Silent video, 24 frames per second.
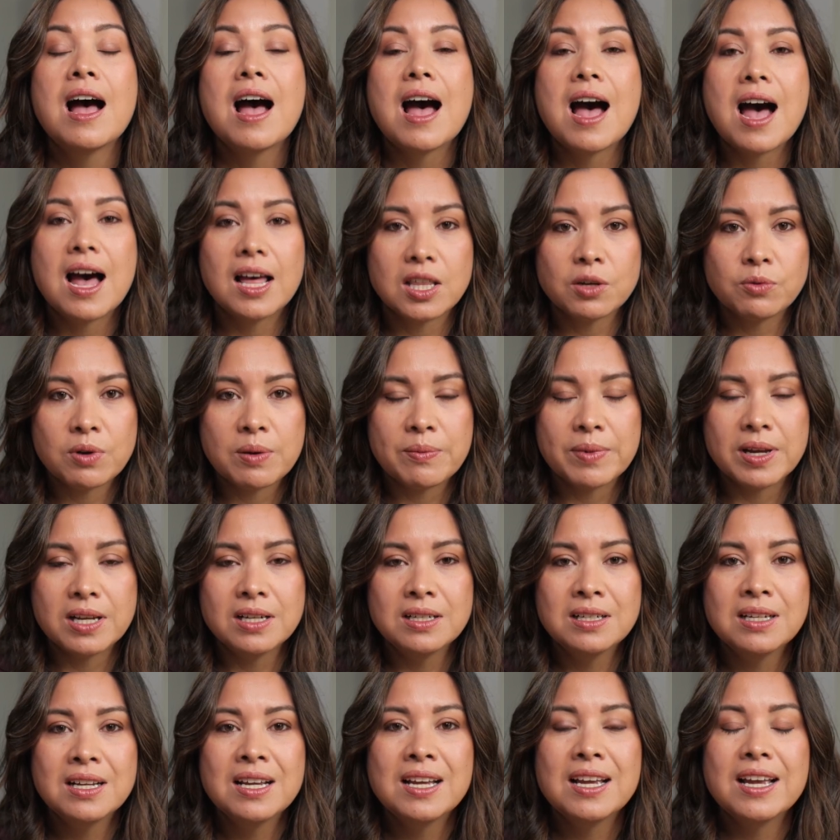Other
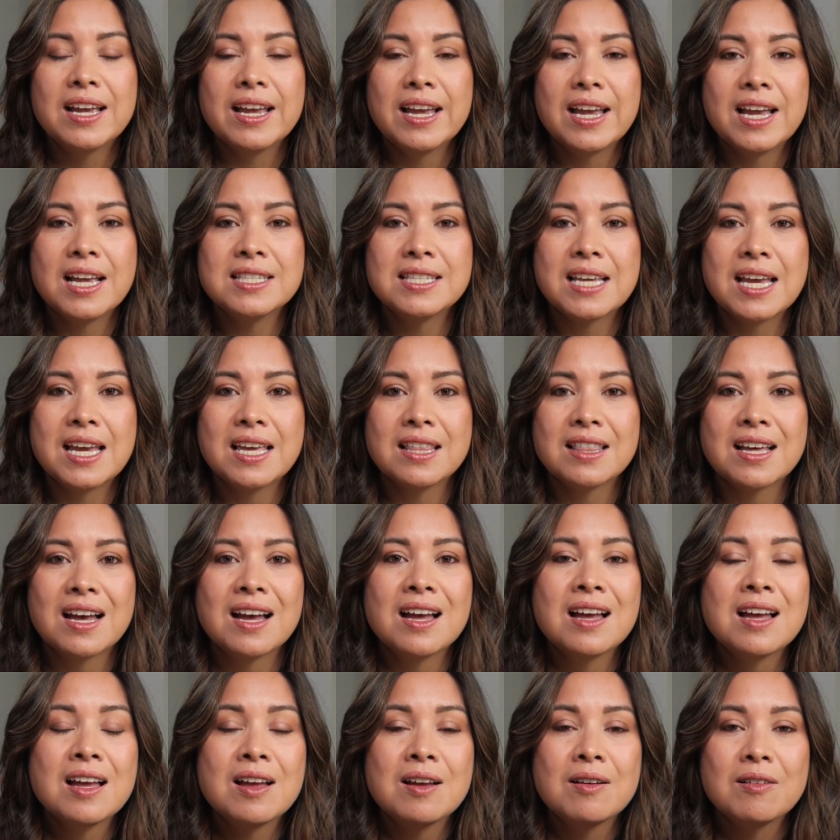women, it's
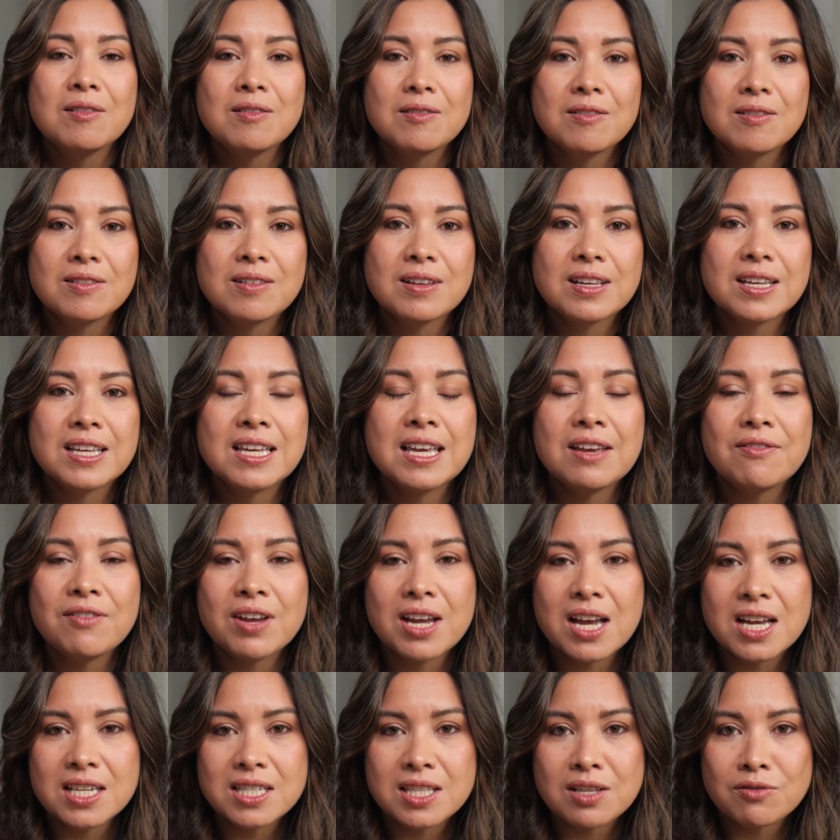either giving
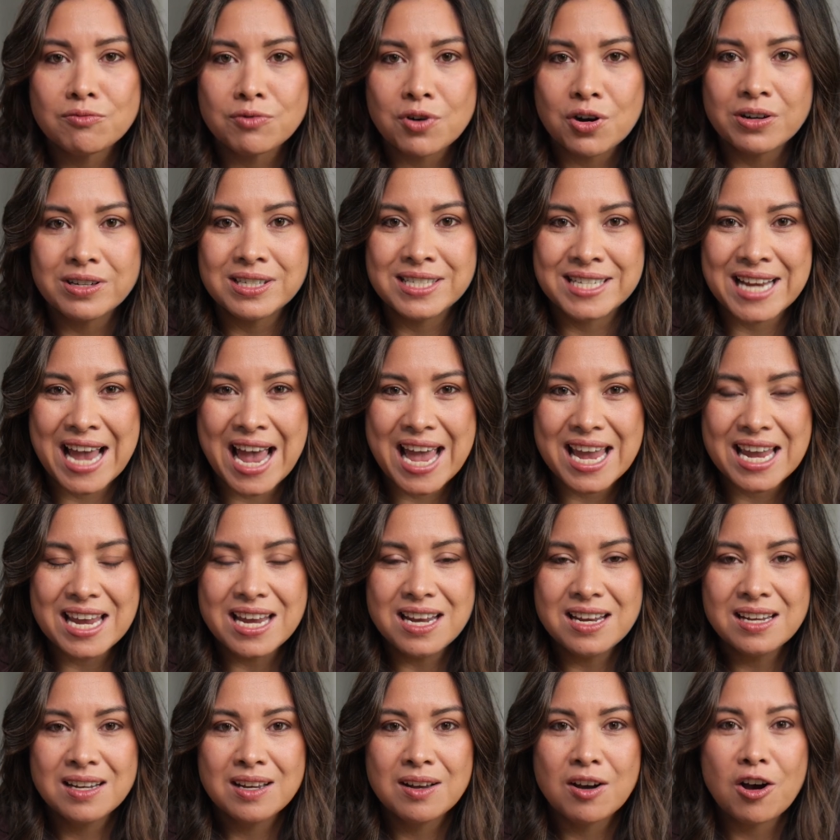us the wrong
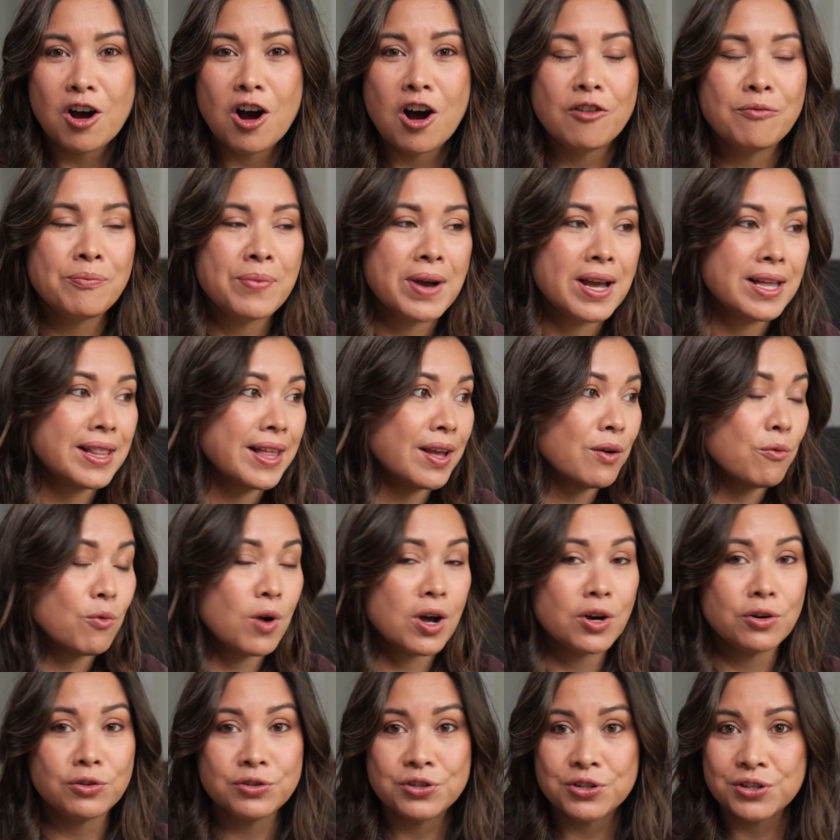day, off by like
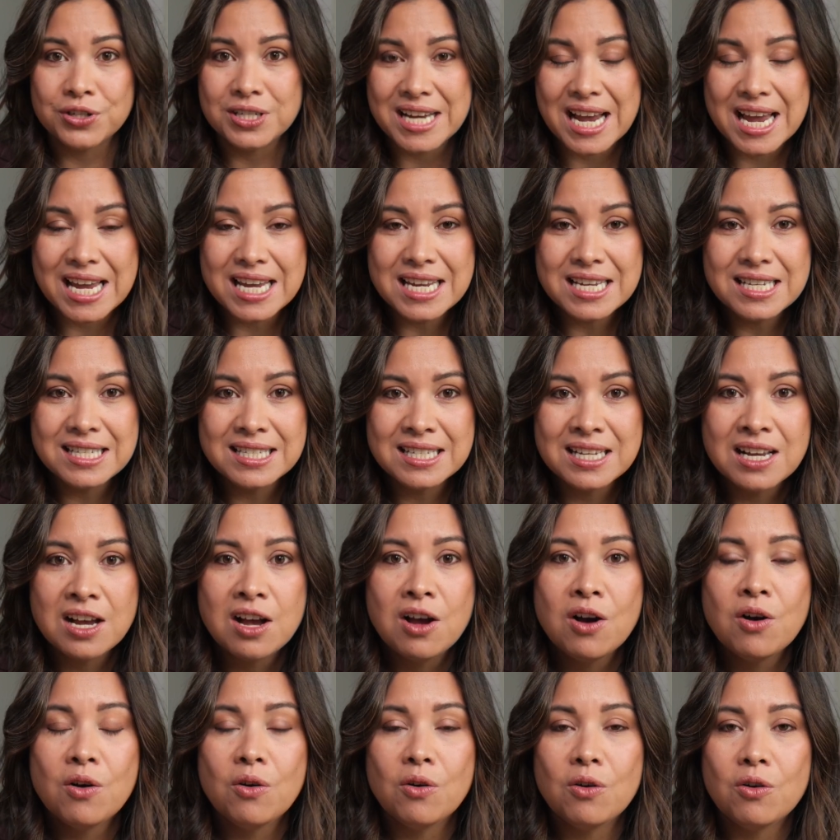1 or 2 days,
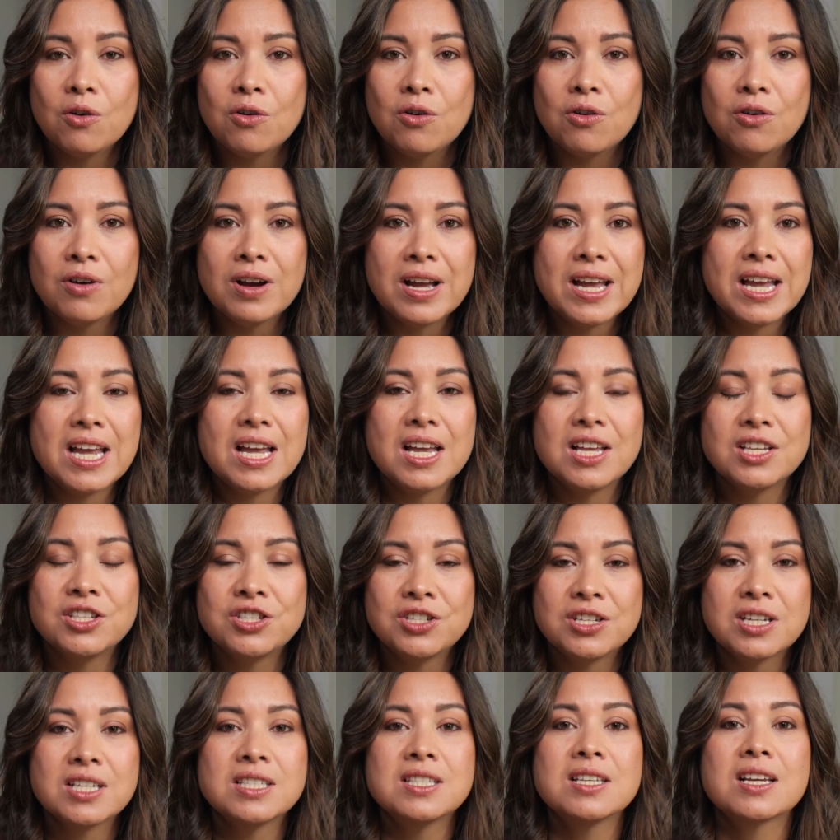or it's
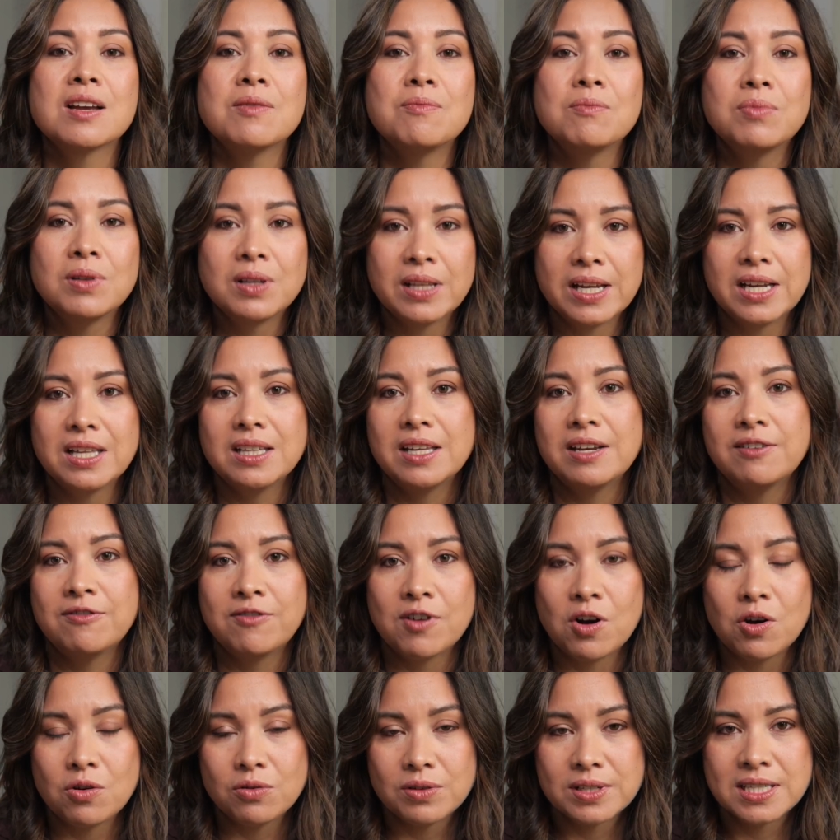just completely
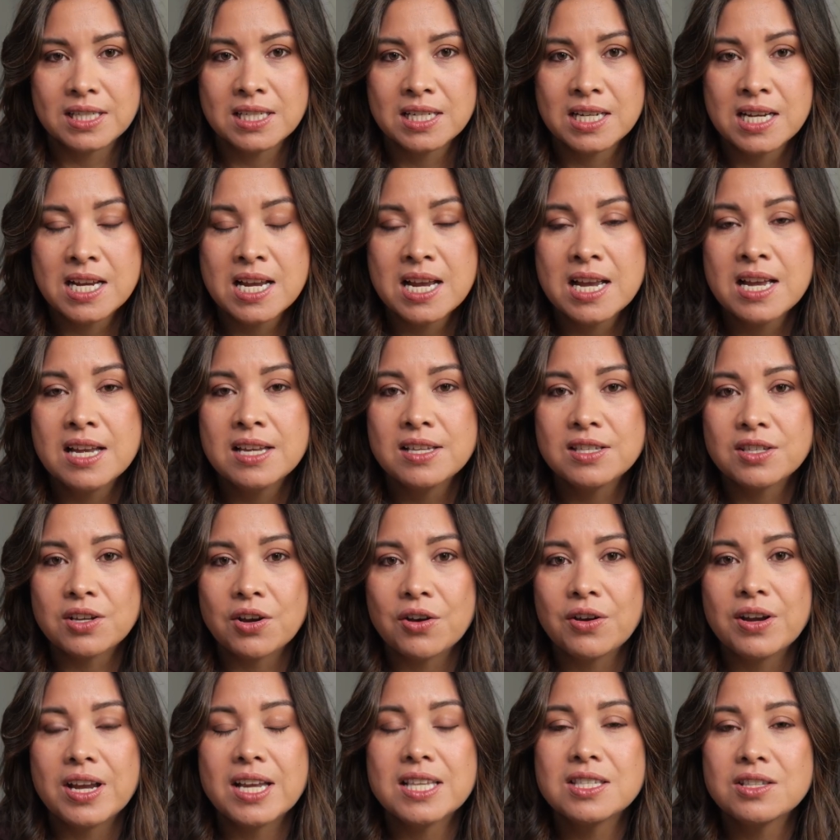false.
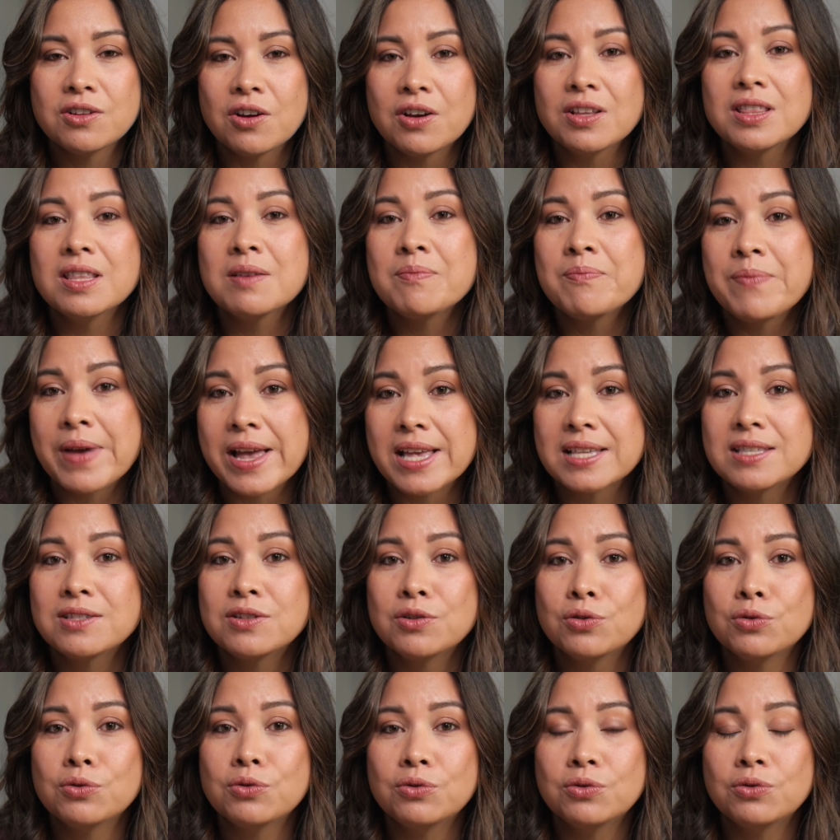So it's not the best
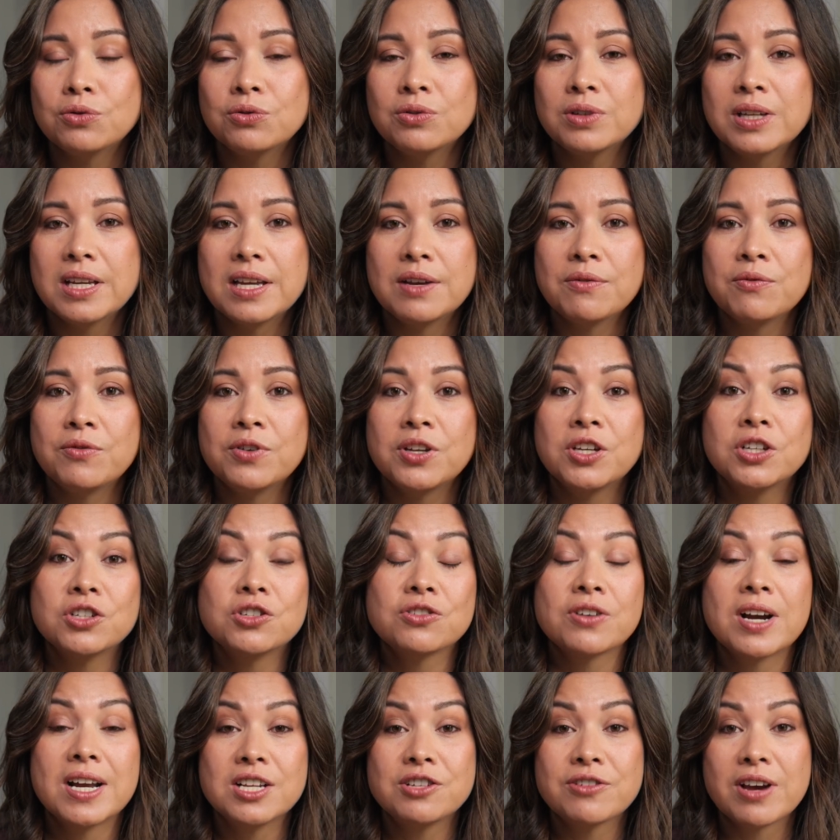tool when you're
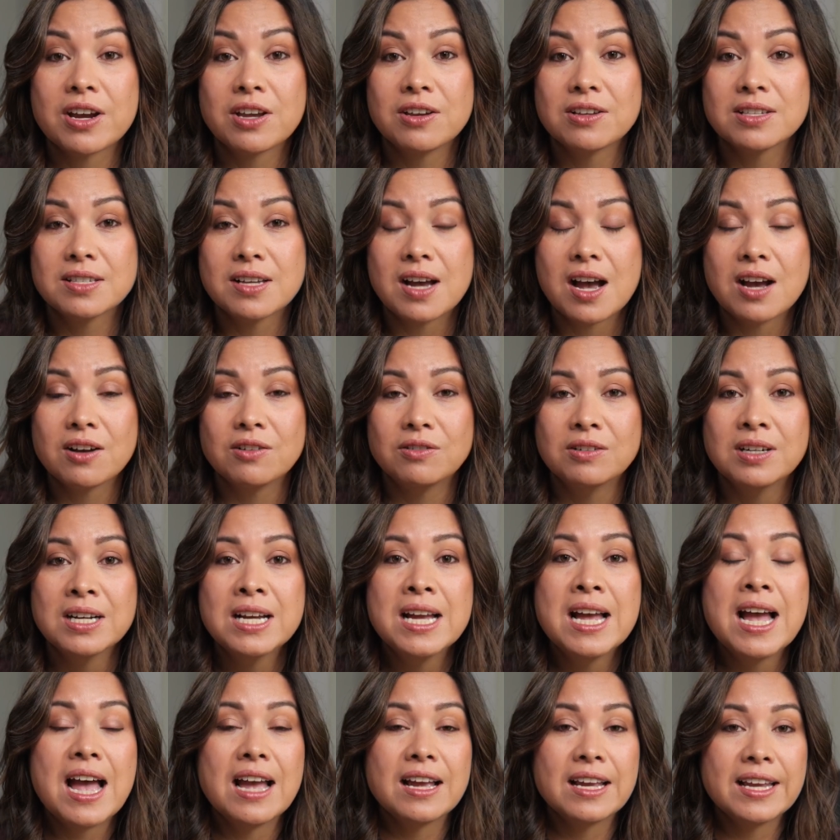trying to track your cycle,
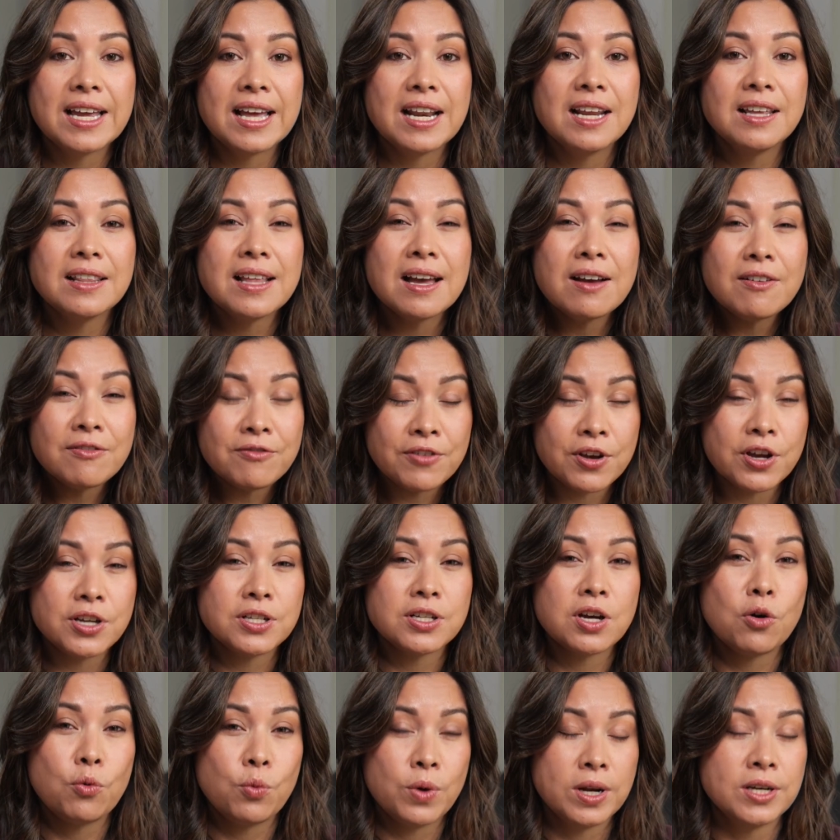and getting that
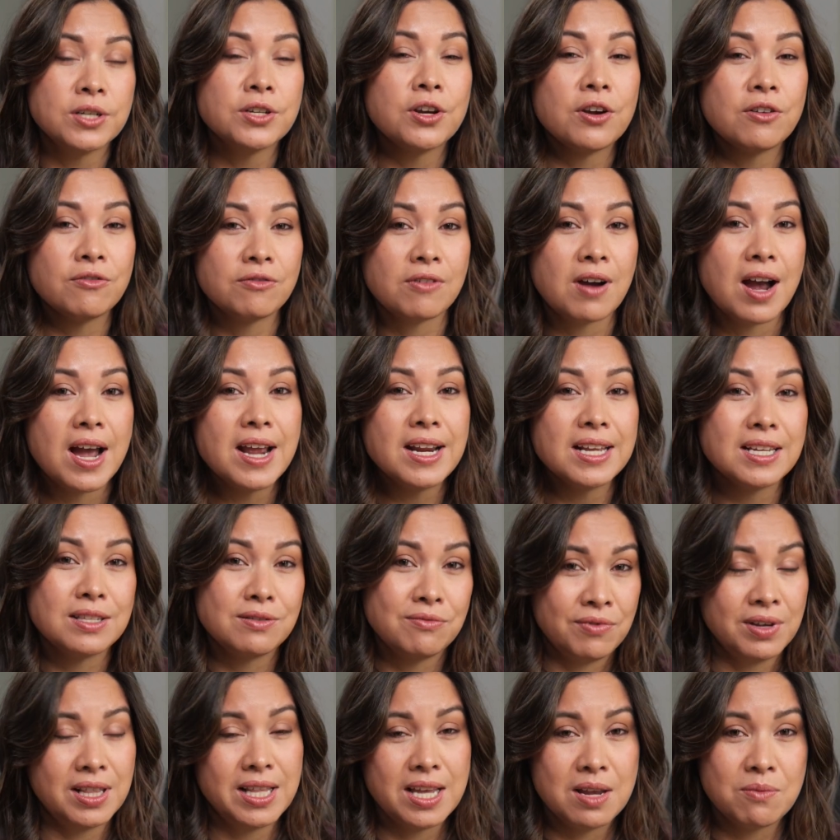fertile window right is
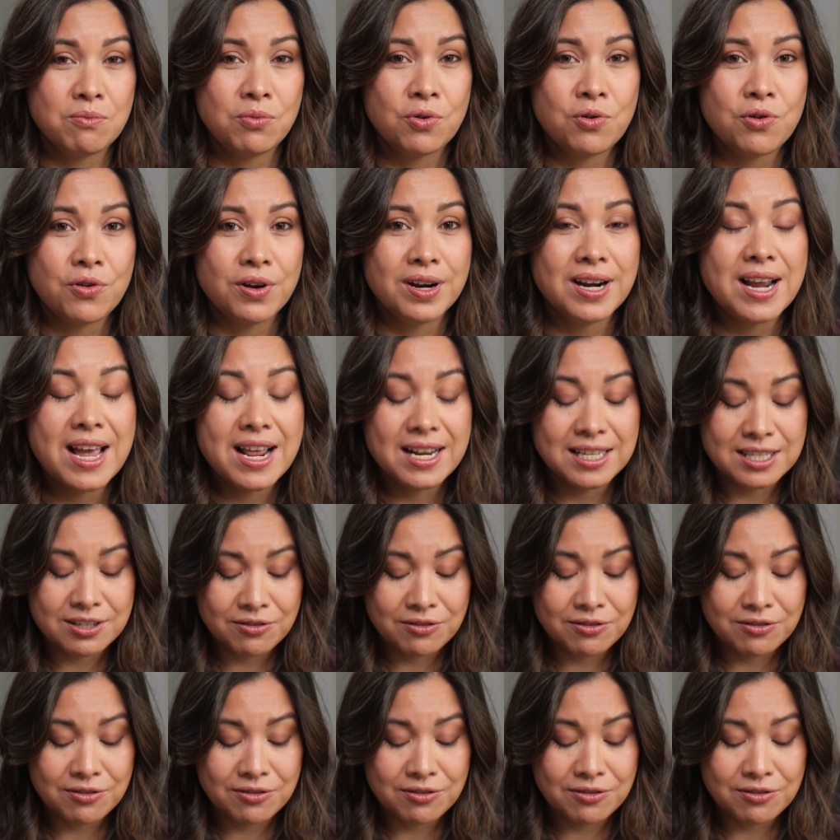really important, and it's